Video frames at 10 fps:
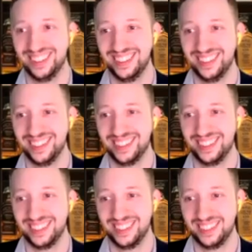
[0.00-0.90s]

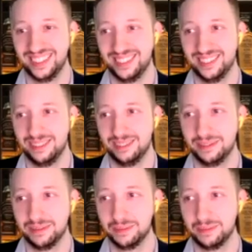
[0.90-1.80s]

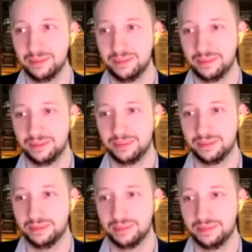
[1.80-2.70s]

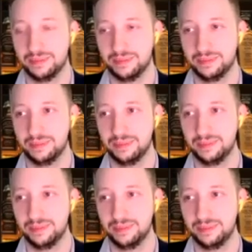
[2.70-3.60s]

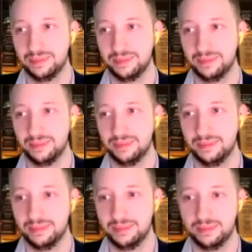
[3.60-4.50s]

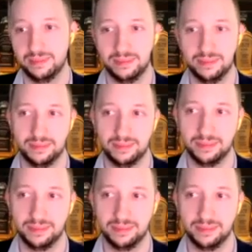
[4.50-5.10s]
This person isn't speaking.